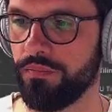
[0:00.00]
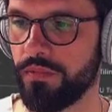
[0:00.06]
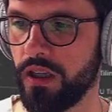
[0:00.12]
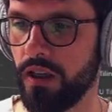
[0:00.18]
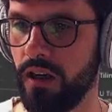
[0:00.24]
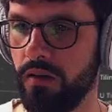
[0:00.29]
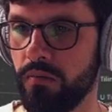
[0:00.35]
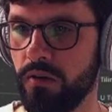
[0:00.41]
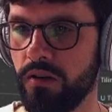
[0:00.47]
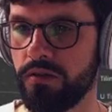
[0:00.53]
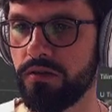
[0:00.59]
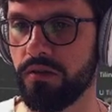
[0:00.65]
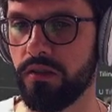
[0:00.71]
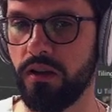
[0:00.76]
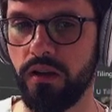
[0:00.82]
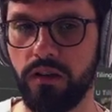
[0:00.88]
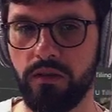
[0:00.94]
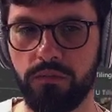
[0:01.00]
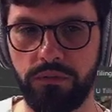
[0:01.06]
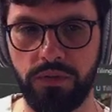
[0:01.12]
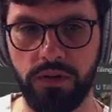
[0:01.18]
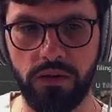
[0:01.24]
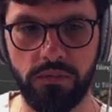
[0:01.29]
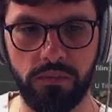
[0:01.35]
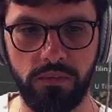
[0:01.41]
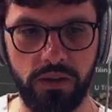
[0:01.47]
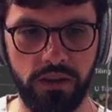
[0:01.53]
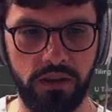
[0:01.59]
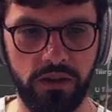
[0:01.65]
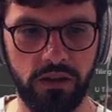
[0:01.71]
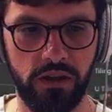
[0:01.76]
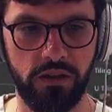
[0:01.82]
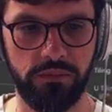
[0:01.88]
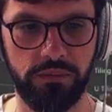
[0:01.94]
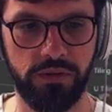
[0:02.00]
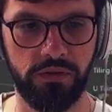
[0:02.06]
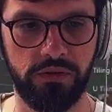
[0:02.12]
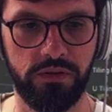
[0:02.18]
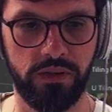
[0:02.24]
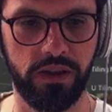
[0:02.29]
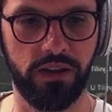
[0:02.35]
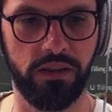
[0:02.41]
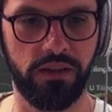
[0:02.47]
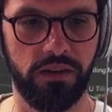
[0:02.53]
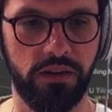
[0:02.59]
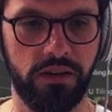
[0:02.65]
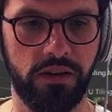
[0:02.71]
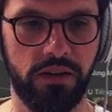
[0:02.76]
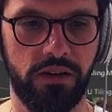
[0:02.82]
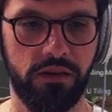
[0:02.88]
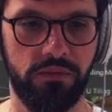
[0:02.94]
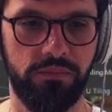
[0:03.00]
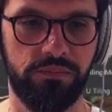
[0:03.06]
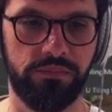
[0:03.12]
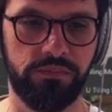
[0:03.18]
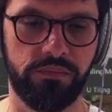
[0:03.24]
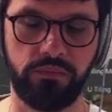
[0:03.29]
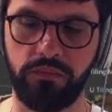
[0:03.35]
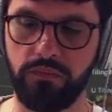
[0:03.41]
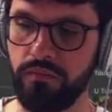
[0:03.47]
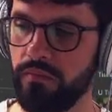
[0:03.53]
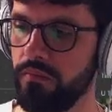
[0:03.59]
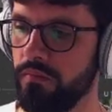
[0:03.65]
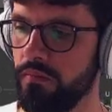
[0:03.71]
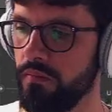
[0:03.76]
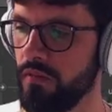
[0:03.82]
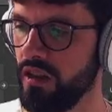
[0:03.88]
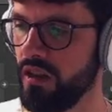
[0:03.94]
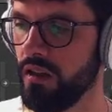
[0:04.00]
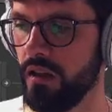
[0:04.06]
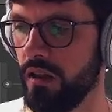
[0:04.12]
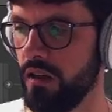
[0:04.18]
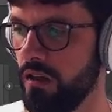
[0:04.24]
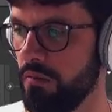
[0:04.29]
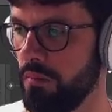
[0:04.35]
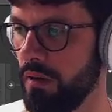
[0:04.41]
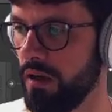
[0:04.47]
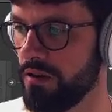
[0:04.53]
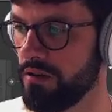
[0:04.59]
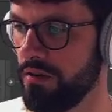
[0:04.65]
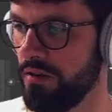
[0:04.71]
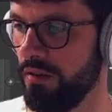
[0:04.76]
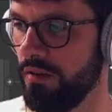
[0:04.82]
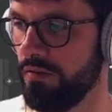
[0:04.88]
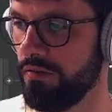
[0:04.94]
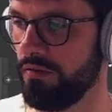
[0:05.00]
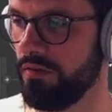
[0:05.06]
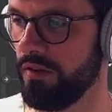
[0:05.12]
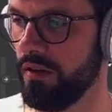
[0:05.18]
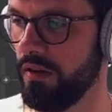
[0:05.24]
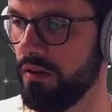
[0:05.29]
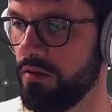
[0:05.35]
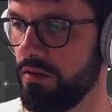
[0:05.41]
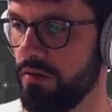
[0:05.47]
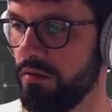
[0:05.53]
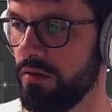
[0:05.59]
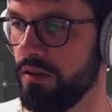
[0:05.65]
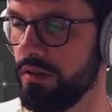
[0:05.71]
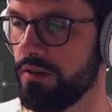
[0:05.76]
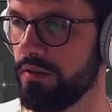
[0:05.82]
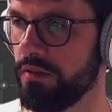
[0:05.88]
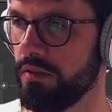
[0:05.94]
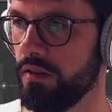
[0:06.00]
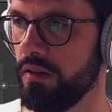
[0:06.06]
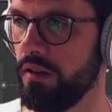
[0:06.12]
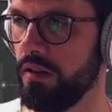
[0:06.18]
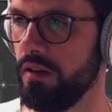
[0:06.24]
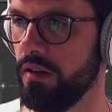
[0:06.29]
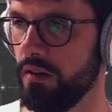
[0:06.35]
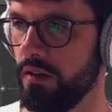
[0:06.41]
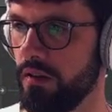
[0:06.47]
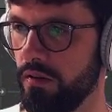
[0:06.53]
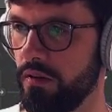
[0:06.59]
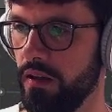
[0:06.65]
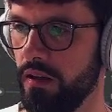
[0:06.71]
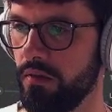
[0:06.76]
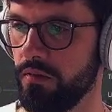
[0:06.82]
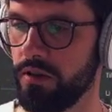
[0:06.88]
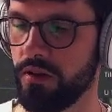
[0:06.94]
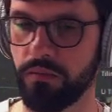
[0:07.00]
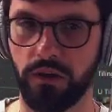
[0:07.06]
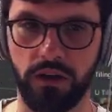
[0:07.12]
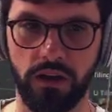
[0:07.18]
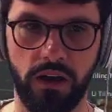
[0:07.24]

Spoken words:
I'm also gonna probably put together a bunch of tools which I'm gonna